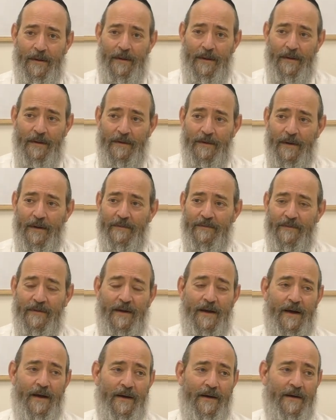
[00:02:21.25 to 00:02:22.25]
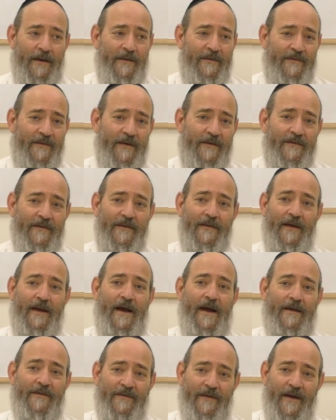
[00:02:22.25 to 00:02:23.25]
And he takes the gun and he sticks it in the
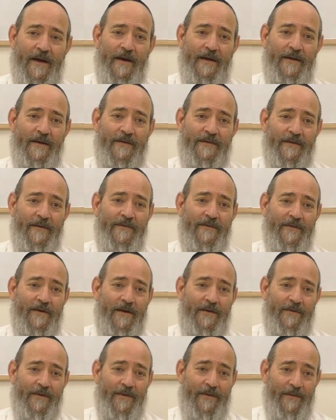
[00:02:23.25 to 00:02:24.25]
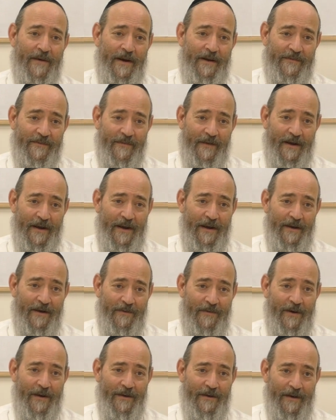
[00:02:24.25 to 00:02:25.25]
guy's gut. He says, you're under arrest. I got you
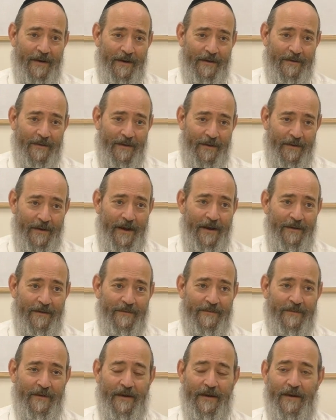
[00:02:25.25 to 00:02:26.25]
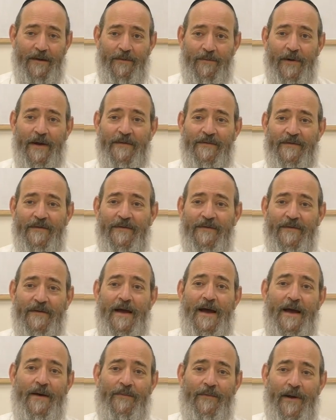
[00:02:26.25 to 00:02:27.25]
right there. Okay? So he arrests this
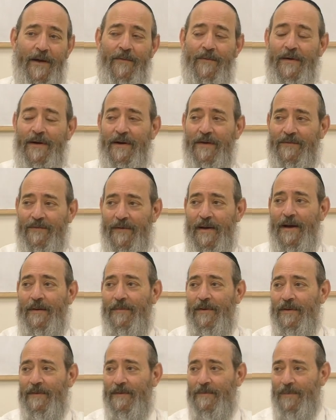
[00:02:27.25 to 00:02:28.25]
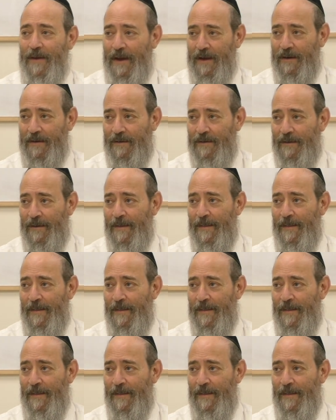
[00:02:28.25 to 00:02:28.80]
guy right when he's robbing the bank.